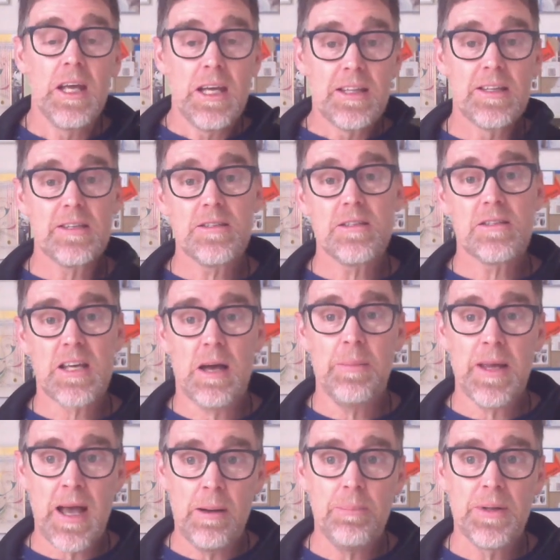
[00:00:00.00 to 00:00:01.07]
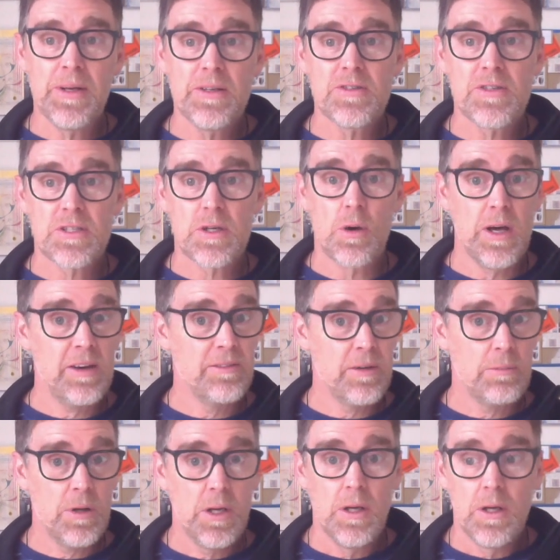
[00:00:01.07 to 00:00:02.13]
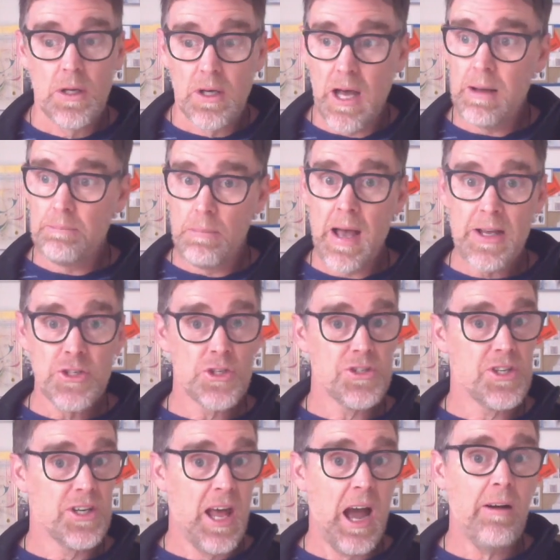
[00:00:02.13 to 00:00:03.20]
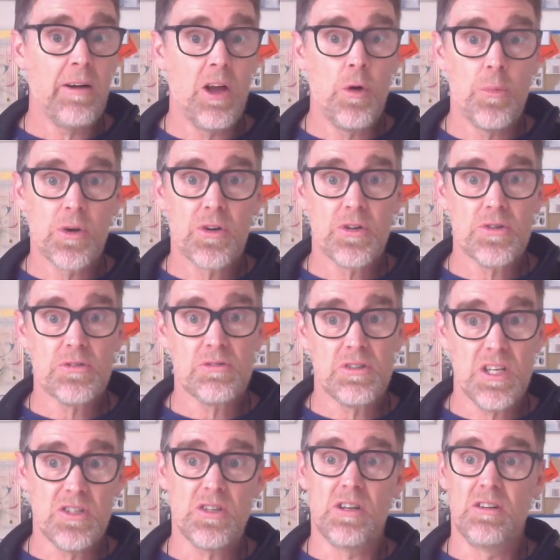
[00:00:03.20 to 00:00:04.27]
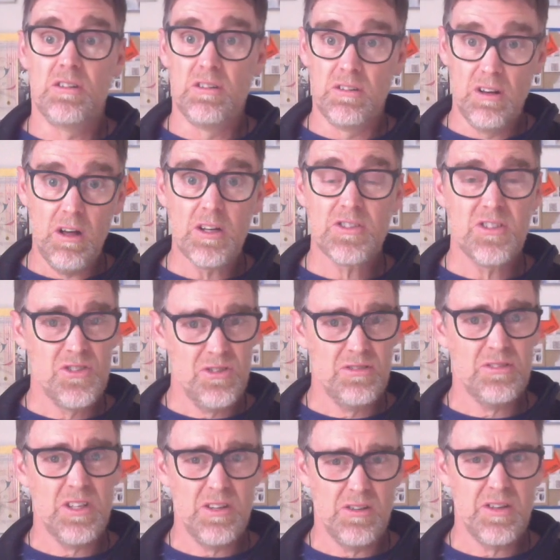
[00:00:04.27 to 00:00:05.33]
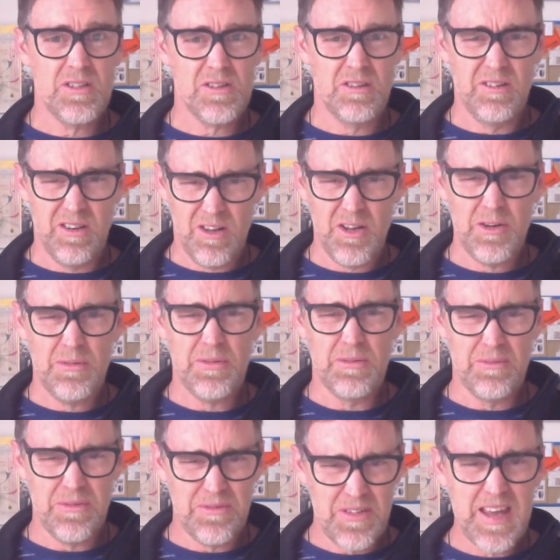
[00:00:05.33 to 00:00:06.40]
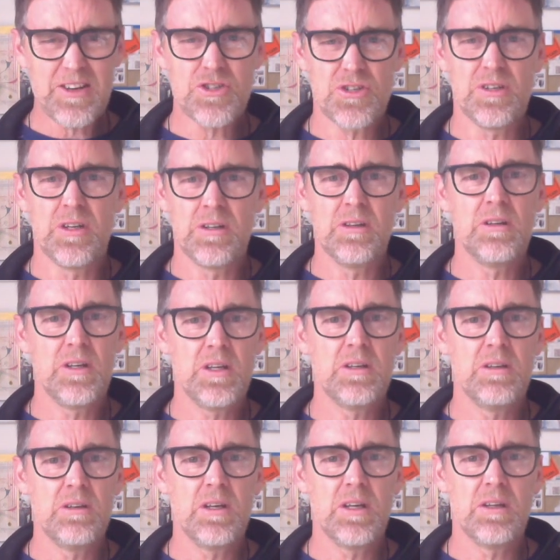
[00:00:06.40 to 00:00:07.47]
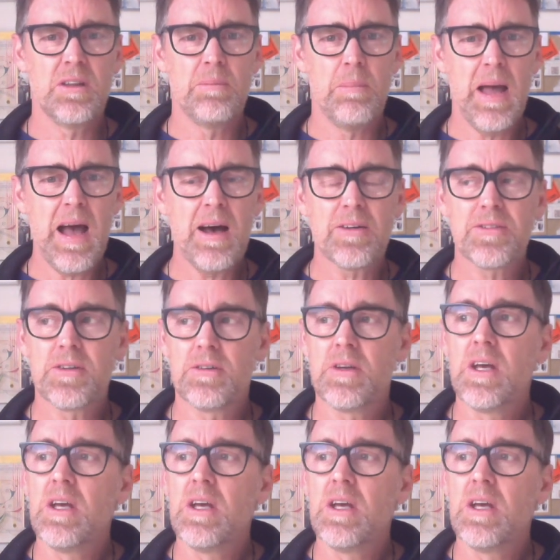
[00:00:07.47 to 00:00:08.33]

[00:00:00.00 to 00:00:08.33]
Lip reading: this is coming up, and it's kind of a major scenario because there's a lot. There's a lot of infection in the mouth, and